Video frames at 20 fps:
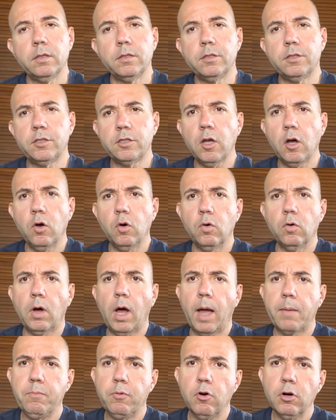So
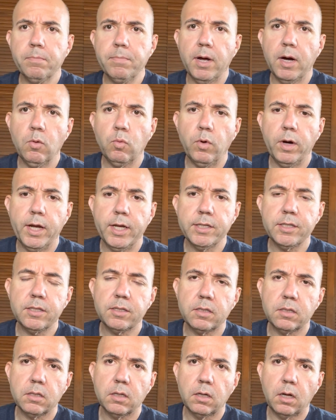I broke my
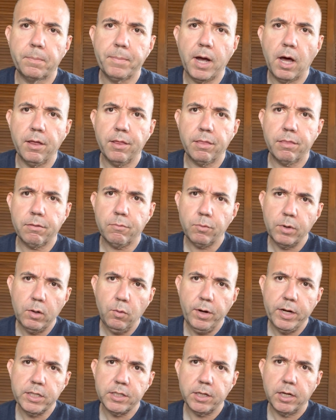wrist about 3
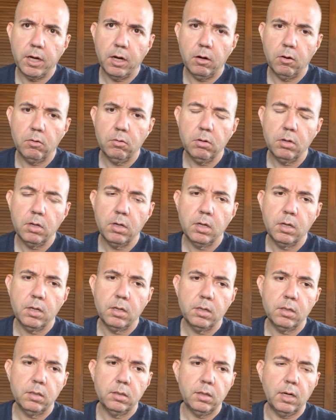weeks ago,
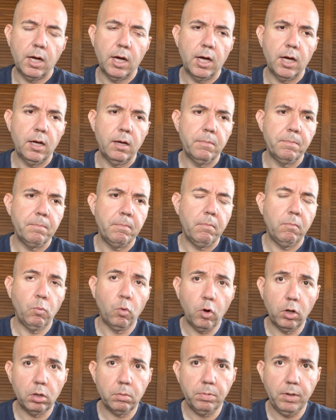
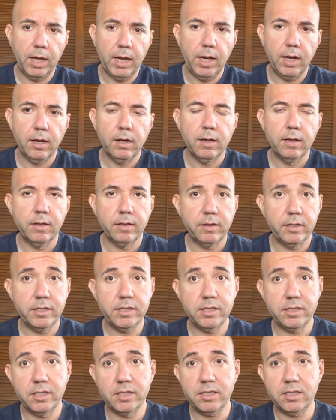rollerblading.
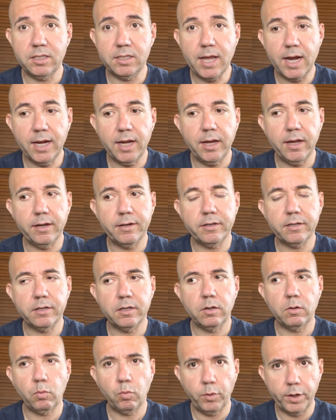This is the second
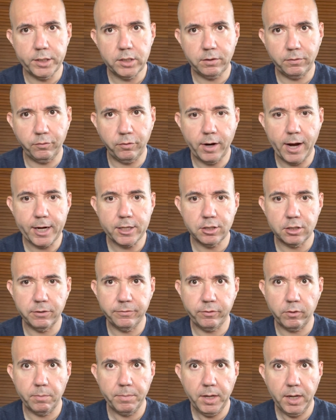wrist fracture
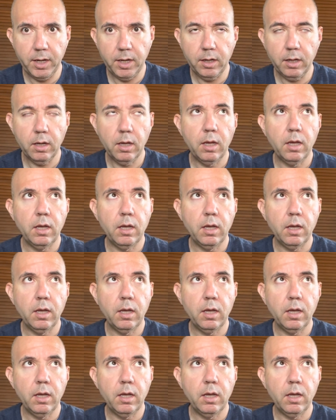for me